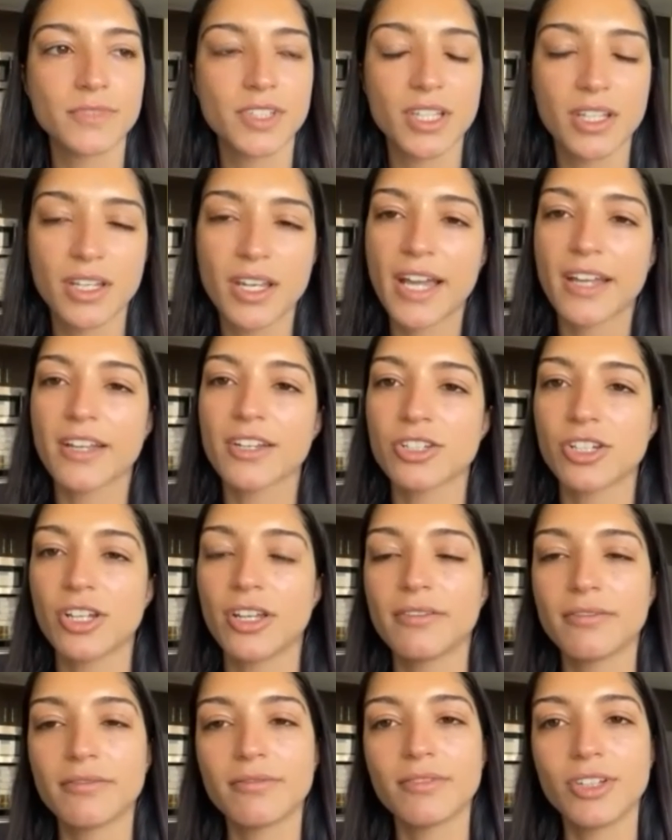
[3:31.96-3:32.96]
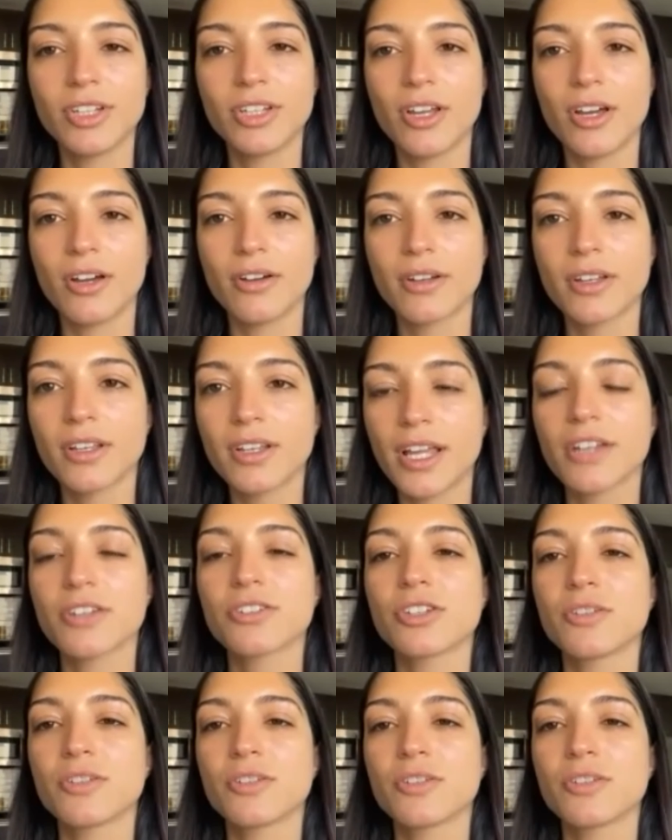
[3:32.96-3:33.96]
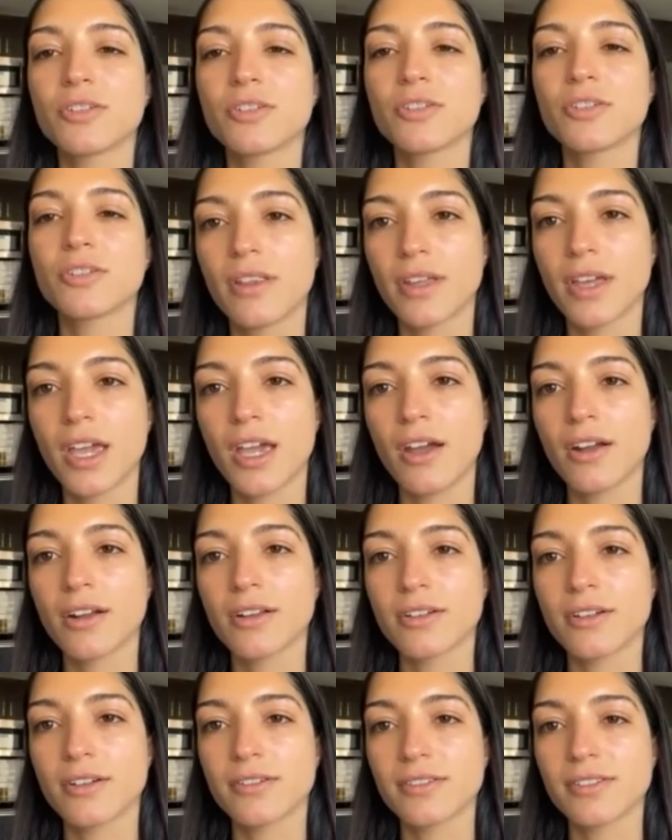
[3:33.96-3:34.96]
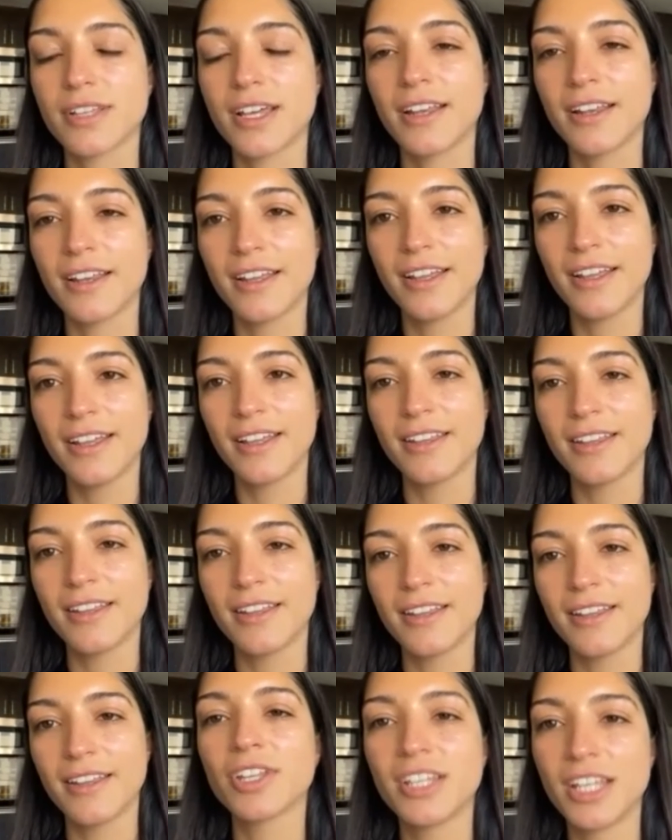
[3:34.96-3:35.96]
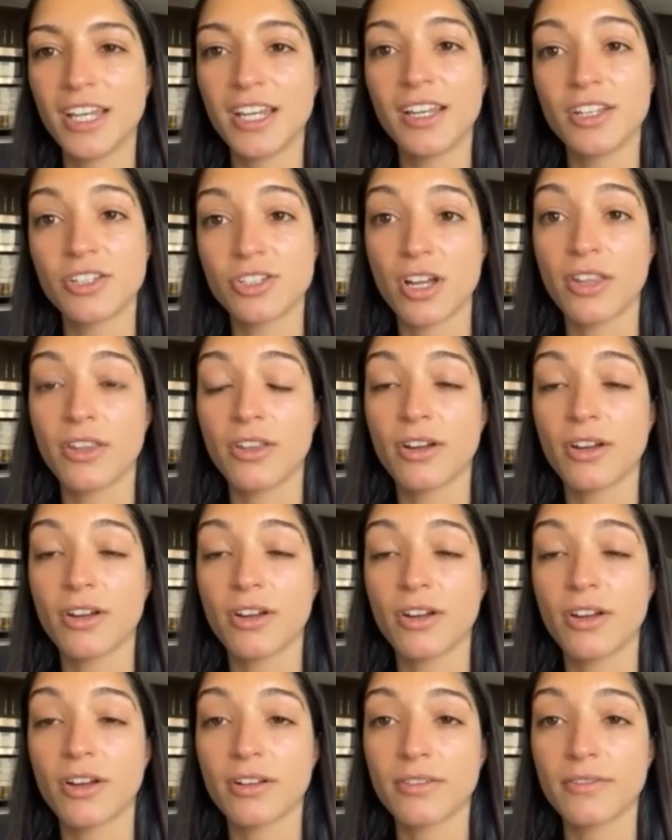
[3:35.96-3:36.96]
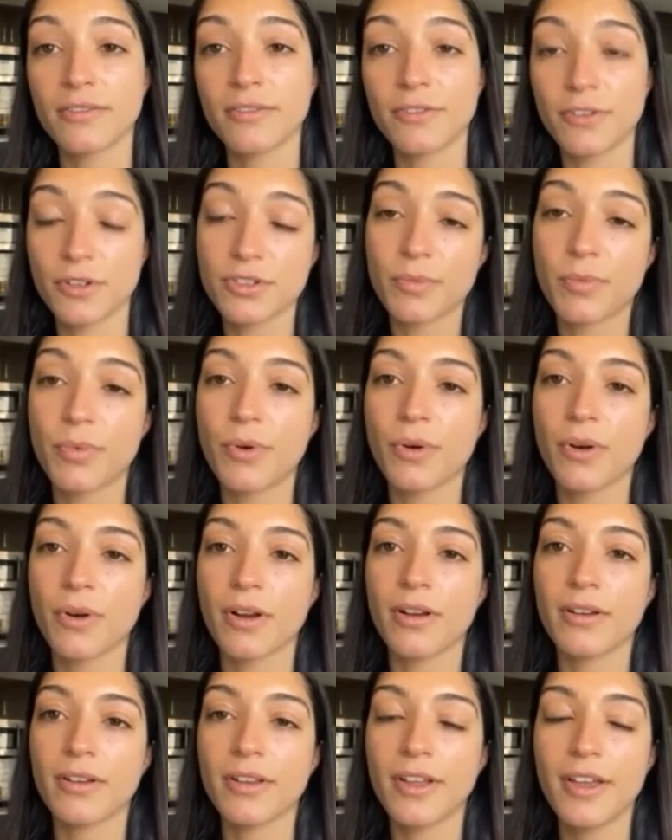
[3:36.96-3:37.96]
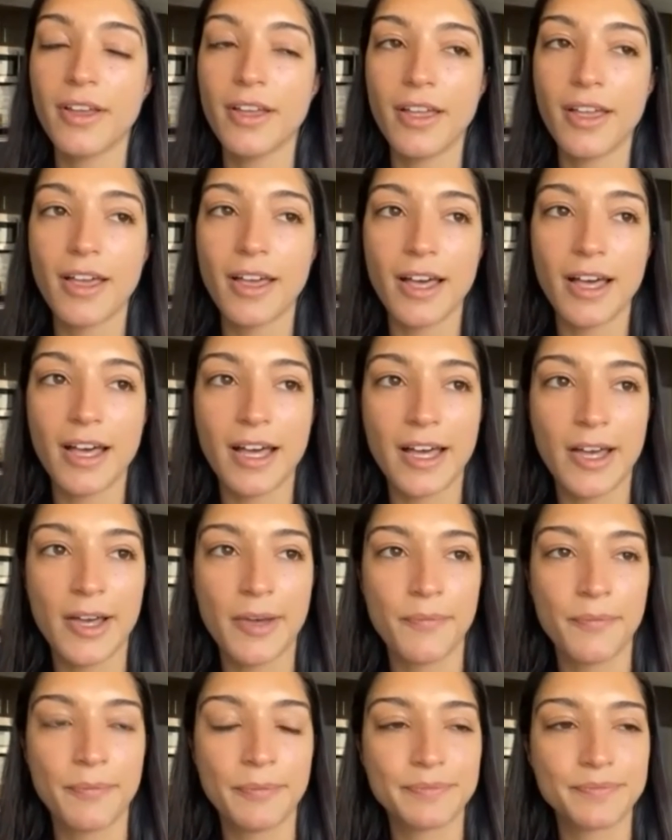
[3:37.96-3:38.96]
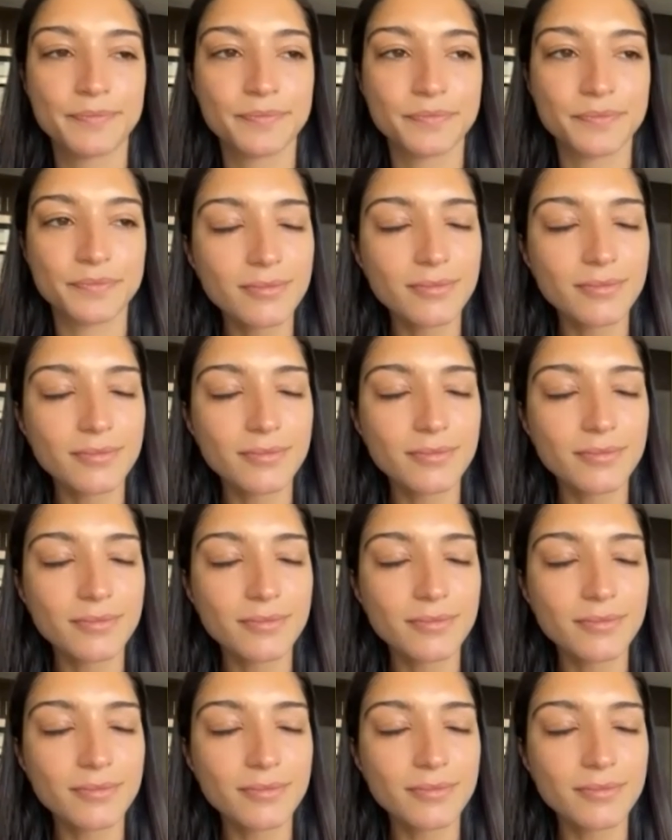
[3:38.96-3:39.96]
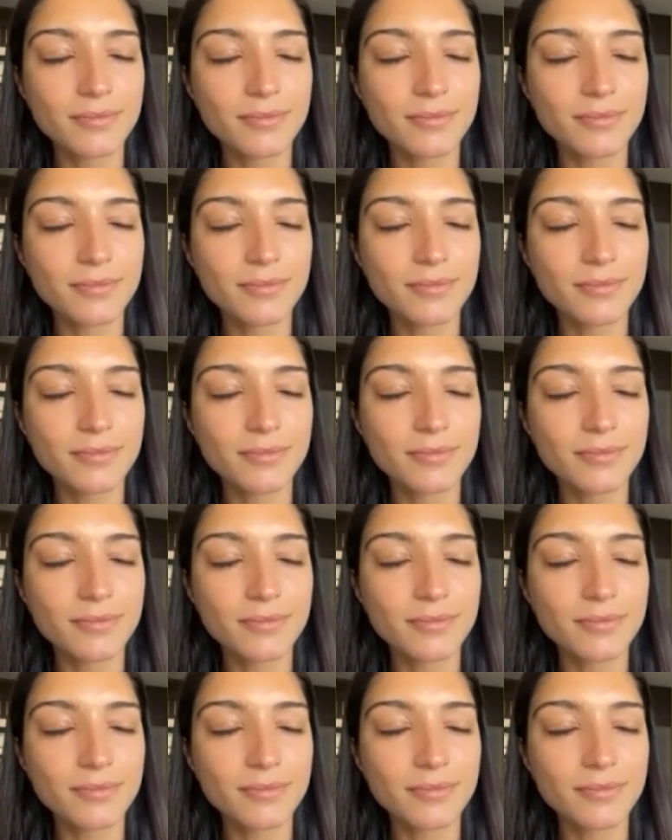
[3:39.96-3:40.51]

connection between all the characters that they really needed each other for support. Um, yeah, how do